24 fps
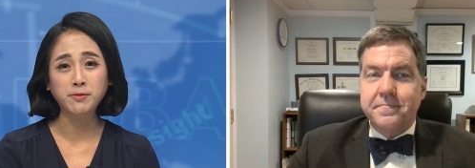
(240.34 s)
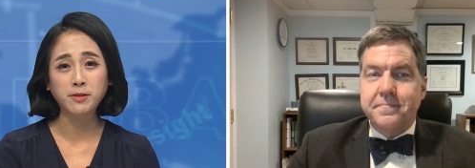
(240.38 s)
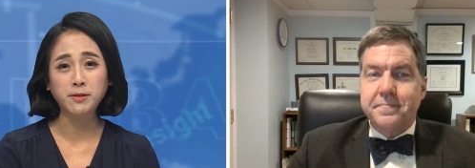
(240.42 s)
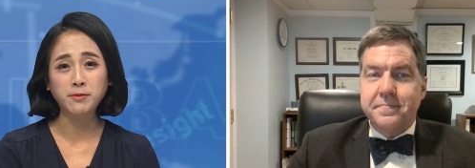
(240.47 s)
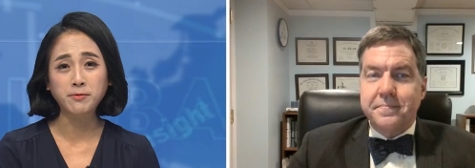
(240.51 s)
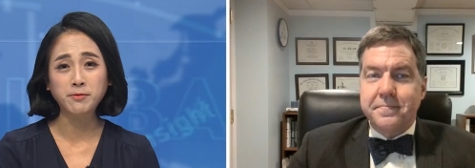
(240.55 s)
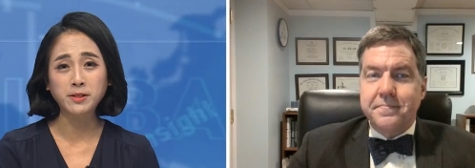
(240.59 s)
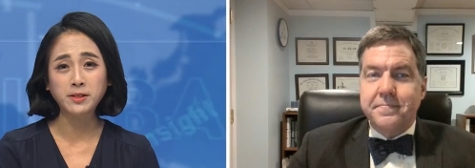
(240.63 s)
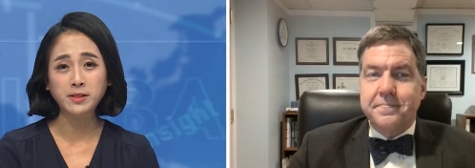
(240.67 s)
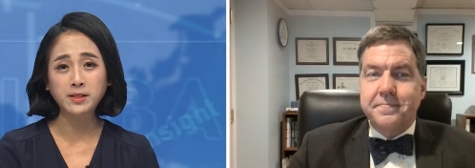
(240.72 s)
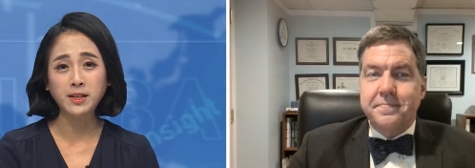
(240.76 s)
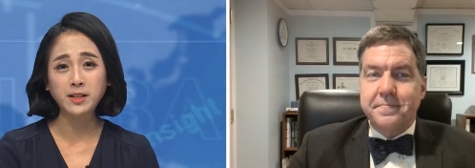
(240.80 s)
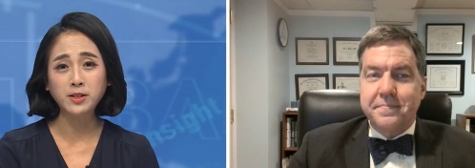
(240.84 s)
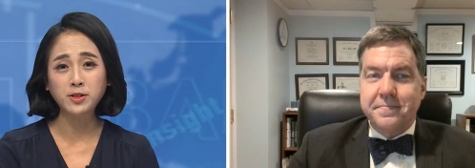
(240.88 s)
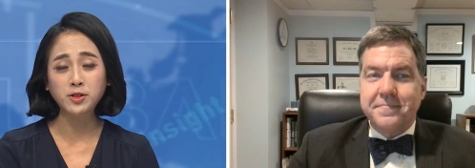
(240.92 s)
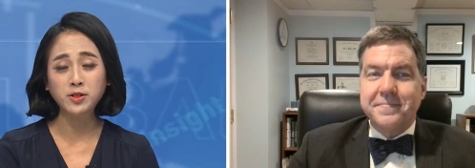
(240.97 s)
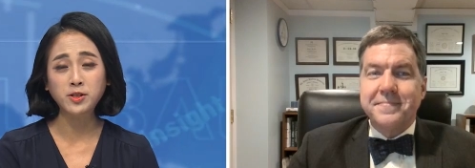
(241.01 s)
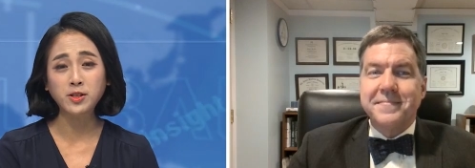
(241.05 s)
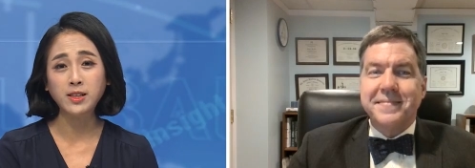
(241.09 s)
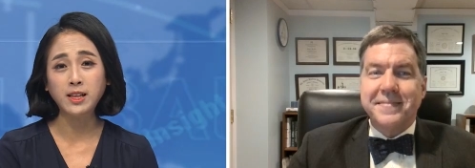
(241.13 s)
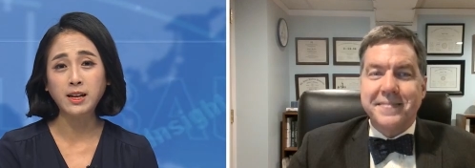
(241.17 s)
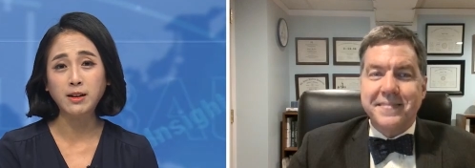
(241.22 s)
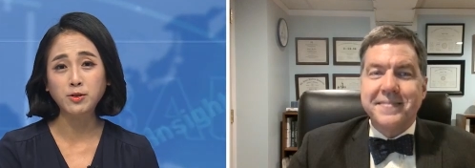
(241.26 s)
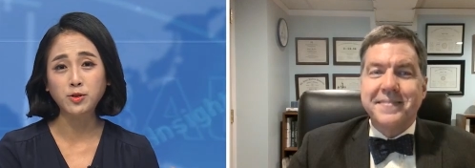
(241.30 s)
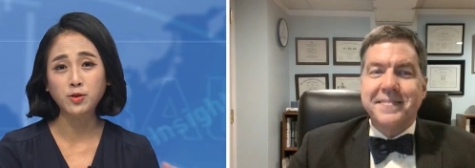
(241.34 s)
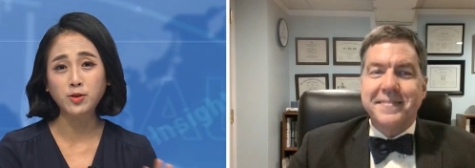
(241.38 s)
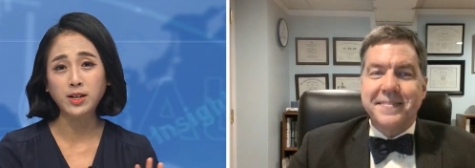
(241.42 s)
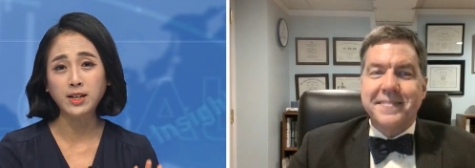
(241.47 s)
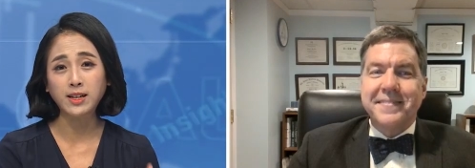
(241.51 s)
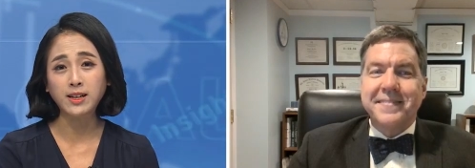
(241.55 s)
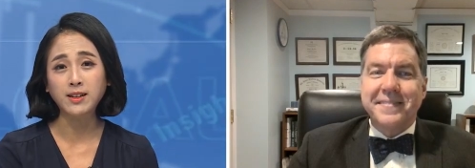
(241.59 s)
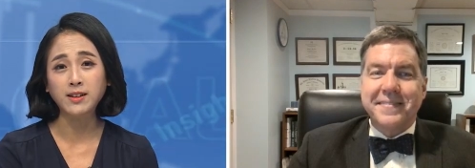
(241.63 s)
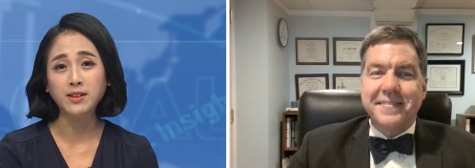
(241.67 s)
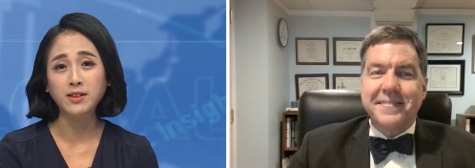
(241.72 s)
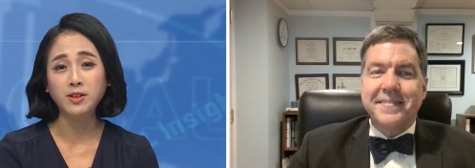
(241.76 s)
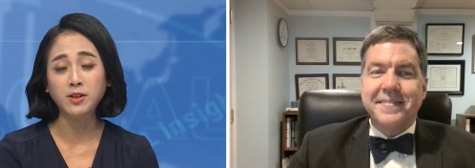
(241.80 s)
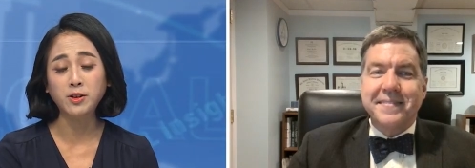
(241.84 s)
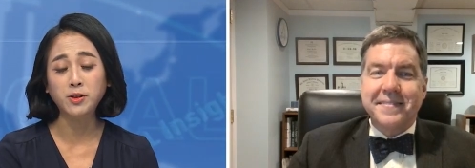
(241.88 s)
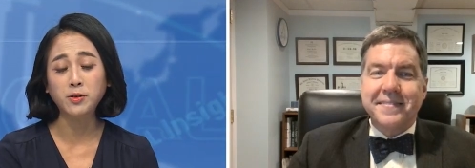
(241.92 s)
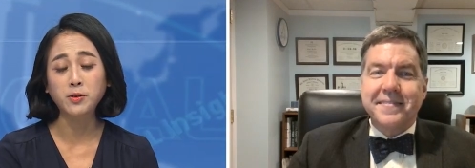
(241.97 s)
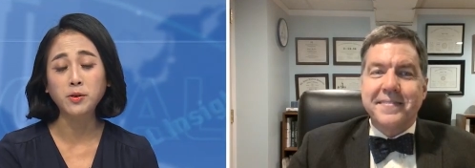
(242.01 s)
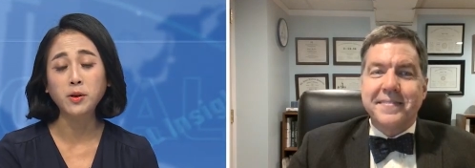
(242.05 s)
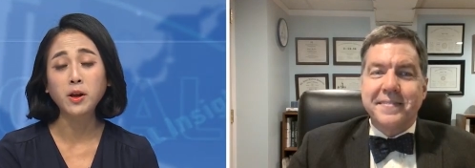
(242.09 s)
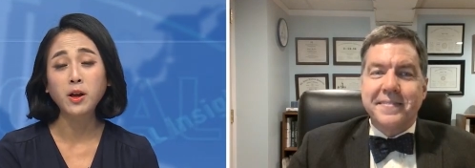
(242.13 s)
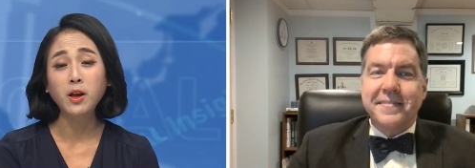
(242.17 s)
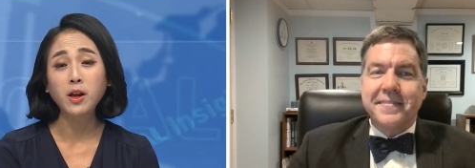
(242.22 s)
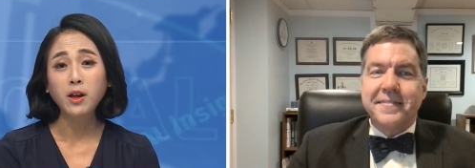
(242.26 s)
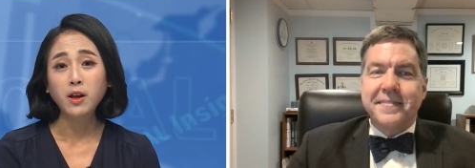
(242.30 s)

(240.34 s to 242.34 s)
Speaker 1: while well, researchers are now tracking a new